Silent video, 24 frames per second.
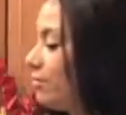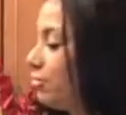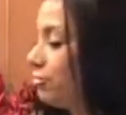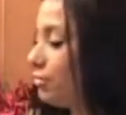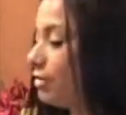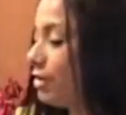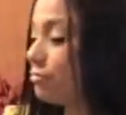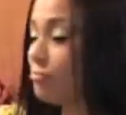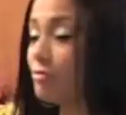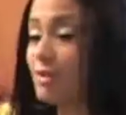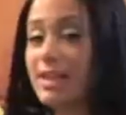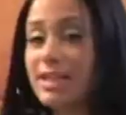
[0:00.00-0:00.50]
a
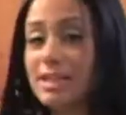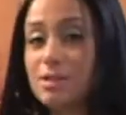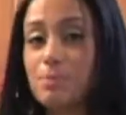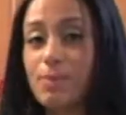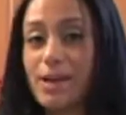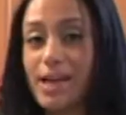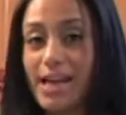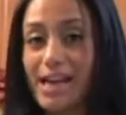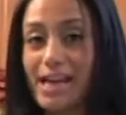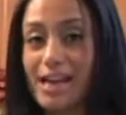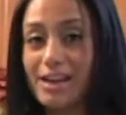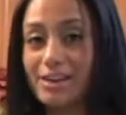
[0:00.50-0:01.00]
ready
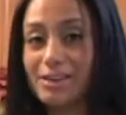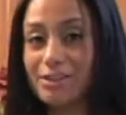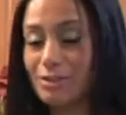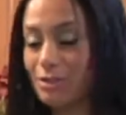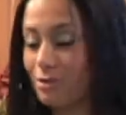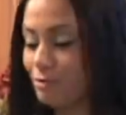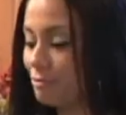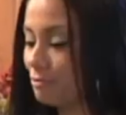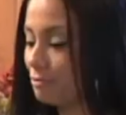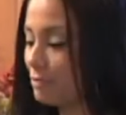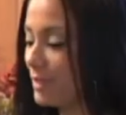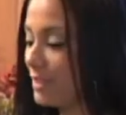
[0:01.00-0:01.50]
pack,
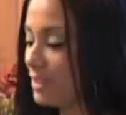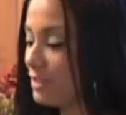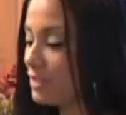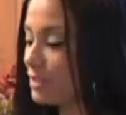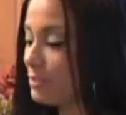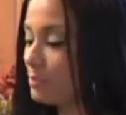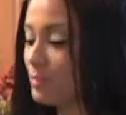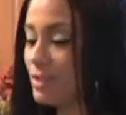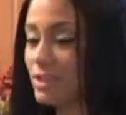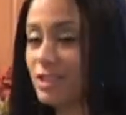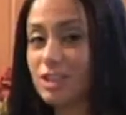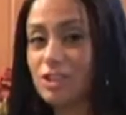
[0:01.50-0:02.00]
fresh
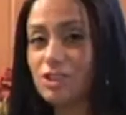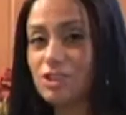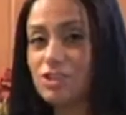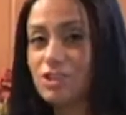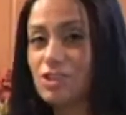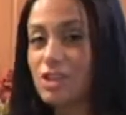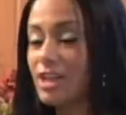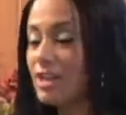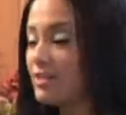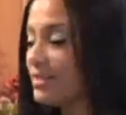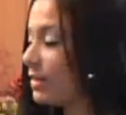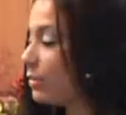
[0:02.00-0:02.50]

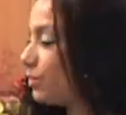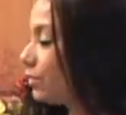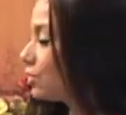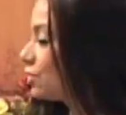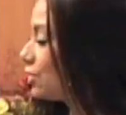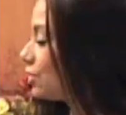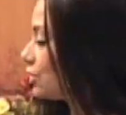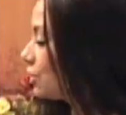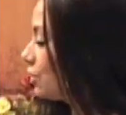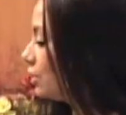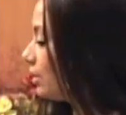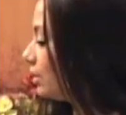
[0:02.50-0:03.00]
spinach that we're
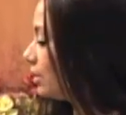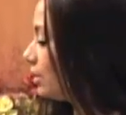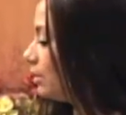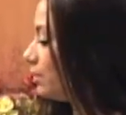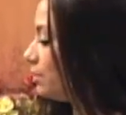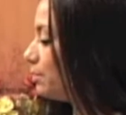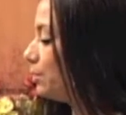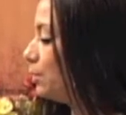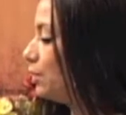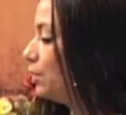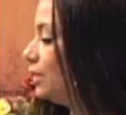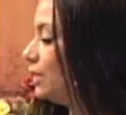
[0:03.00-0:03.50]
just going
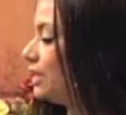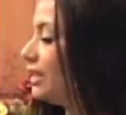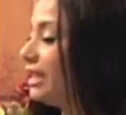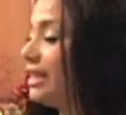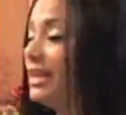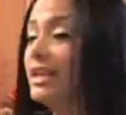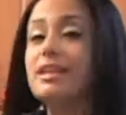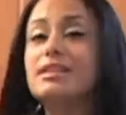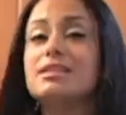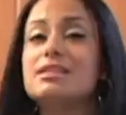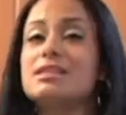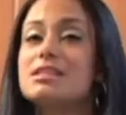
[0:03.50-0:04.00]
to put
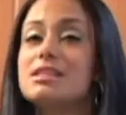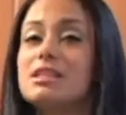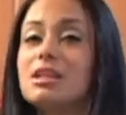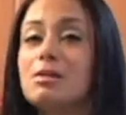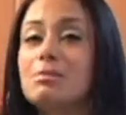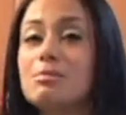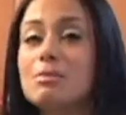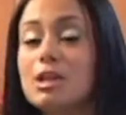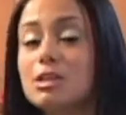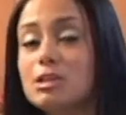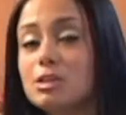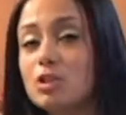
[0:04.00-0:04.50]
in
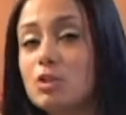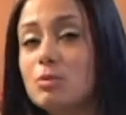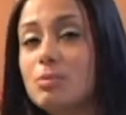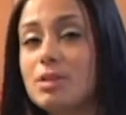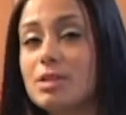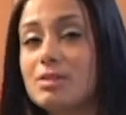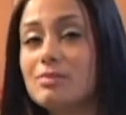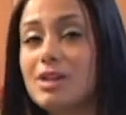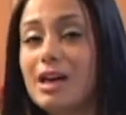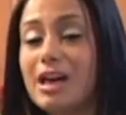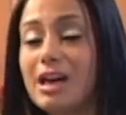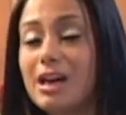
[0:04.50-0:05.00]
a little
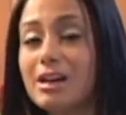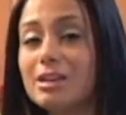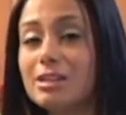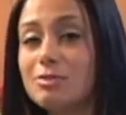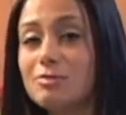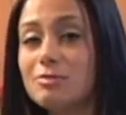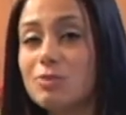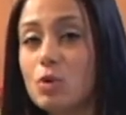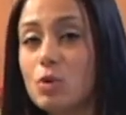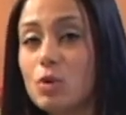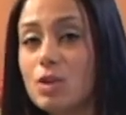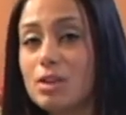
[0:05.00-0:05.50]
bit of
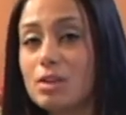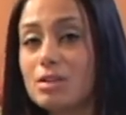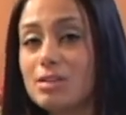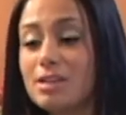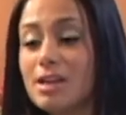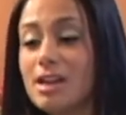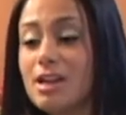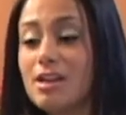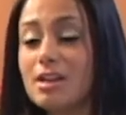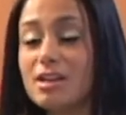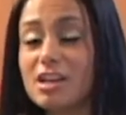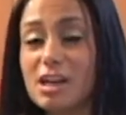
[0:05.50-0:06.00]
olive oil,
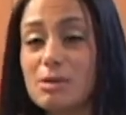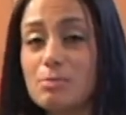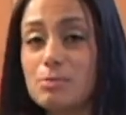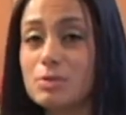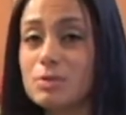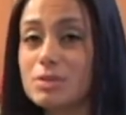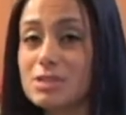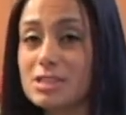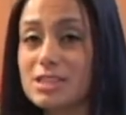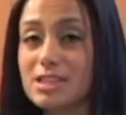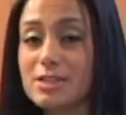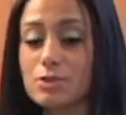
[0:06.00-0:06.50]
a
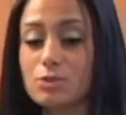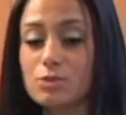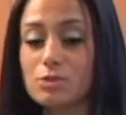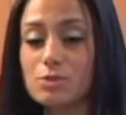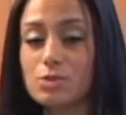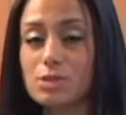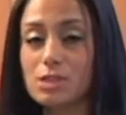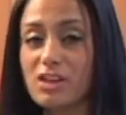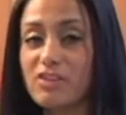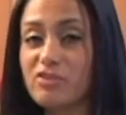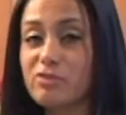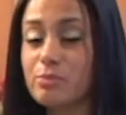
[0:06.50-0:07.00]
couple
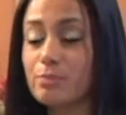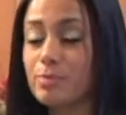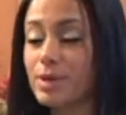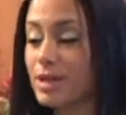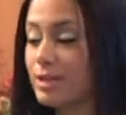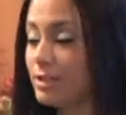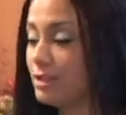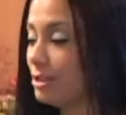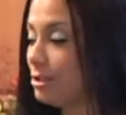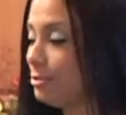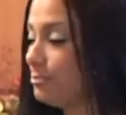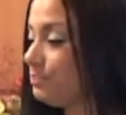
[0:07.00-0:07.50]
slithers of
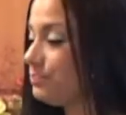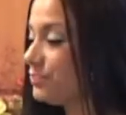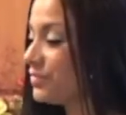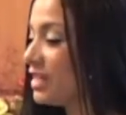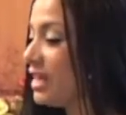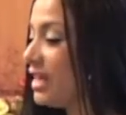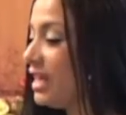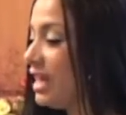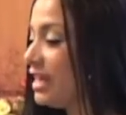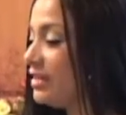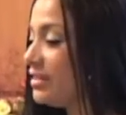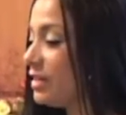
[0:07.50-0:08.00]
butter,
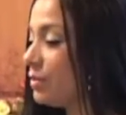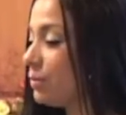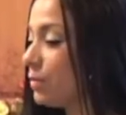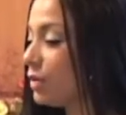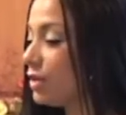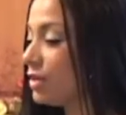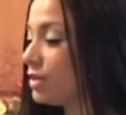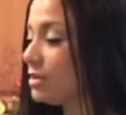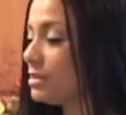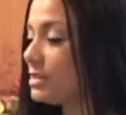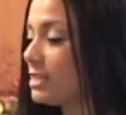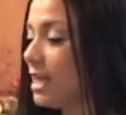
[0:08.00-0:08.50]
and then we're
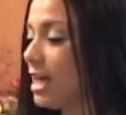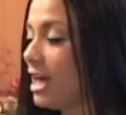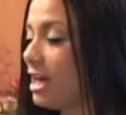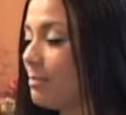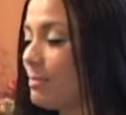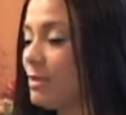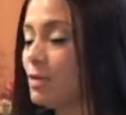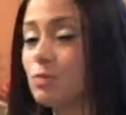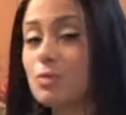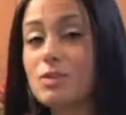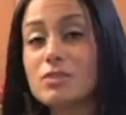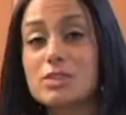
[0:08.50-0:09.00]
going to
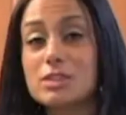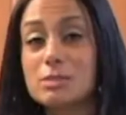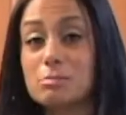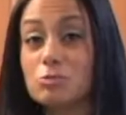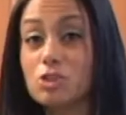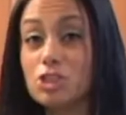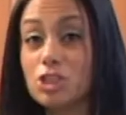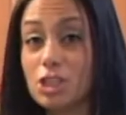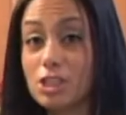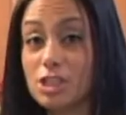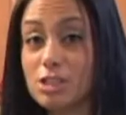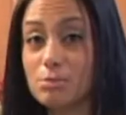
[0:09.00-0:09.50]
top it with some
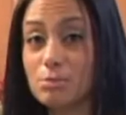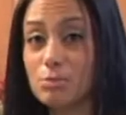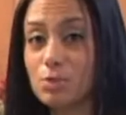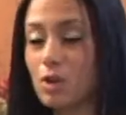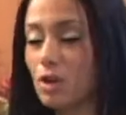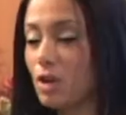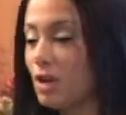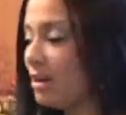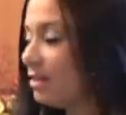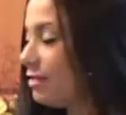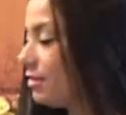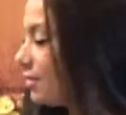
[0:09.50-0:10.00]
chicken
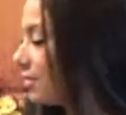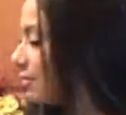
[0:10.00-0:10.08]
broth.